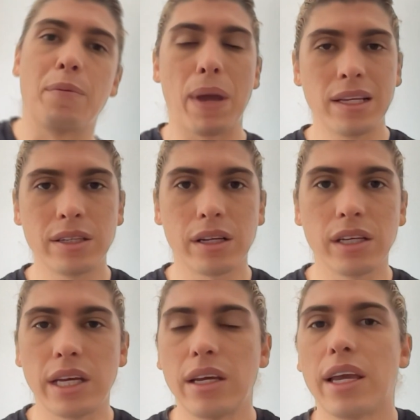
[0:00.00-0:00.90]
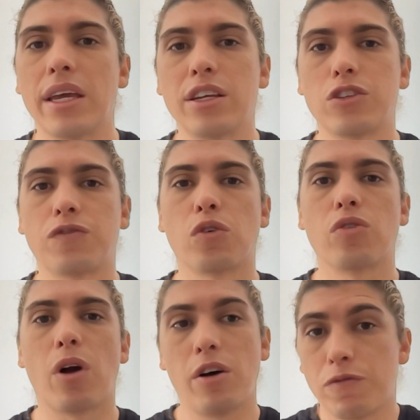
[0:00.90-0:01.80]
basically it is
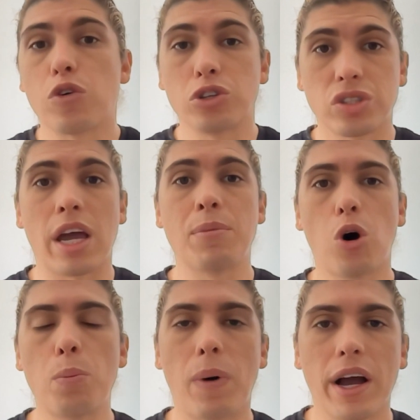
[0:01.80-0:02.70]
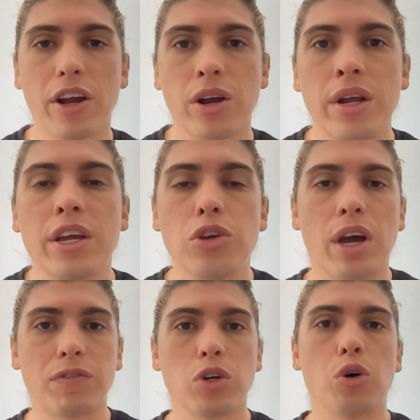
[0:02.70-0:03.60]
for a first-time home buyer. You
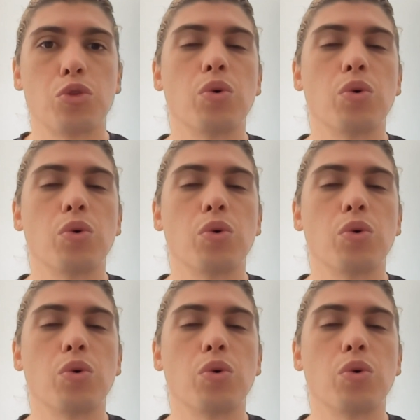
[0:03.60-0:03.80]
have to go through